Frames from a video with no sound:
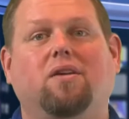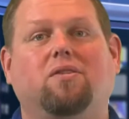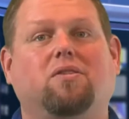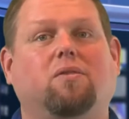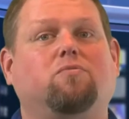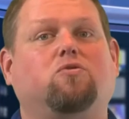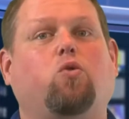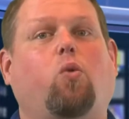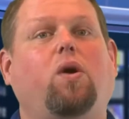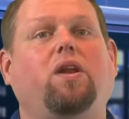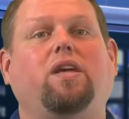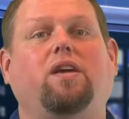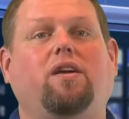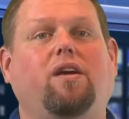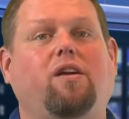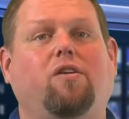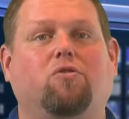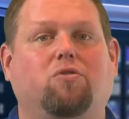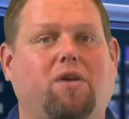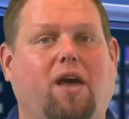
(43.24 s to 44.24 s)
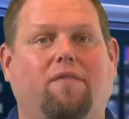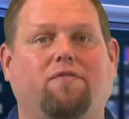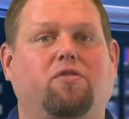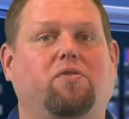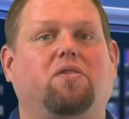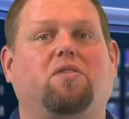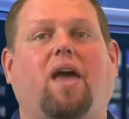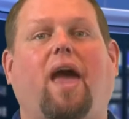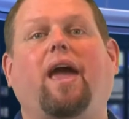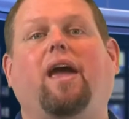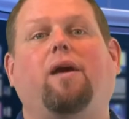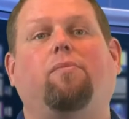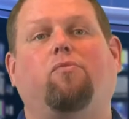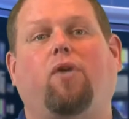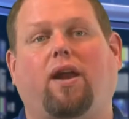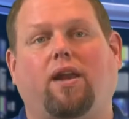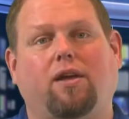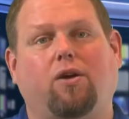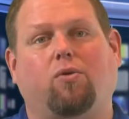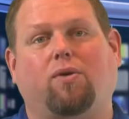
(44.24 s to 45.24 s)
some 20 years after its AM
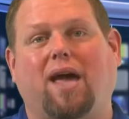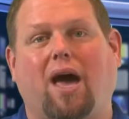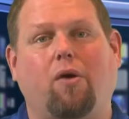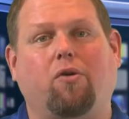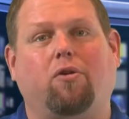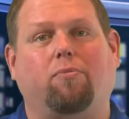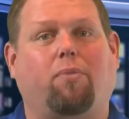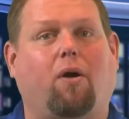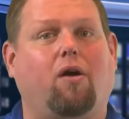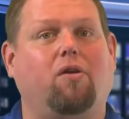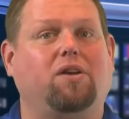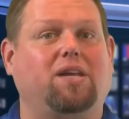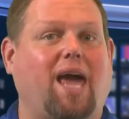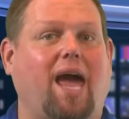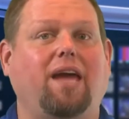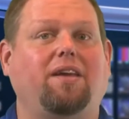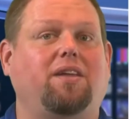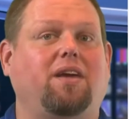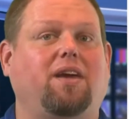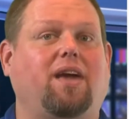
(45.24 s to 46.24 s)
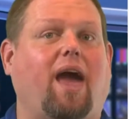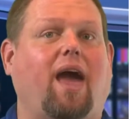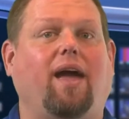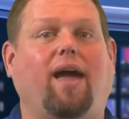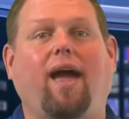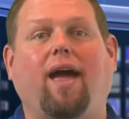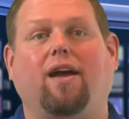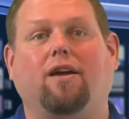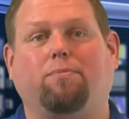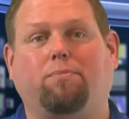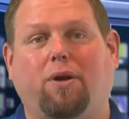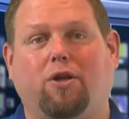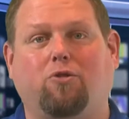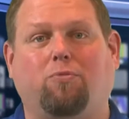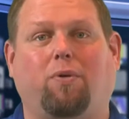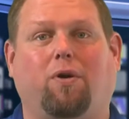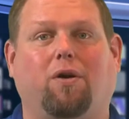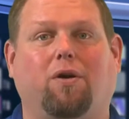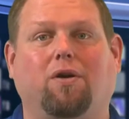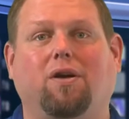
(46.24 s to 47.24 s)
radio counterpart KDKA in
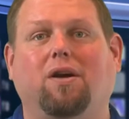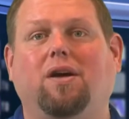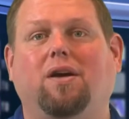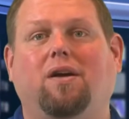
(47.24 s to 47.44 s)
Pittsburgh.